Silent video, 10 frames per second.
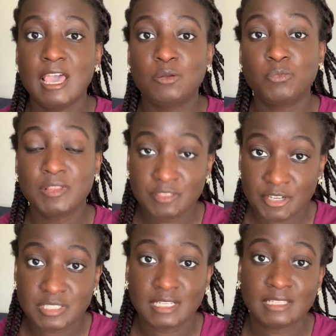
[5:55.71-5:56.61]
and what
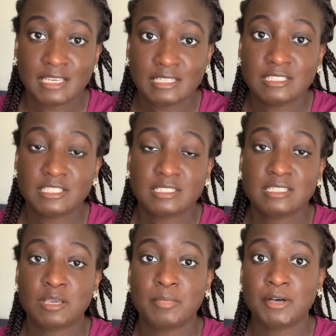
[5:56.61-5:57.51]
they're telling
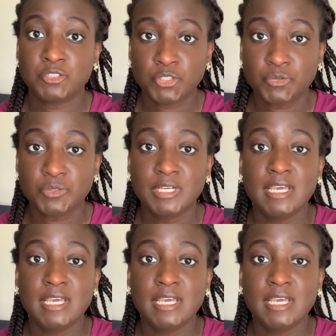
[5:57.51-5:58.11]
NHSC about you.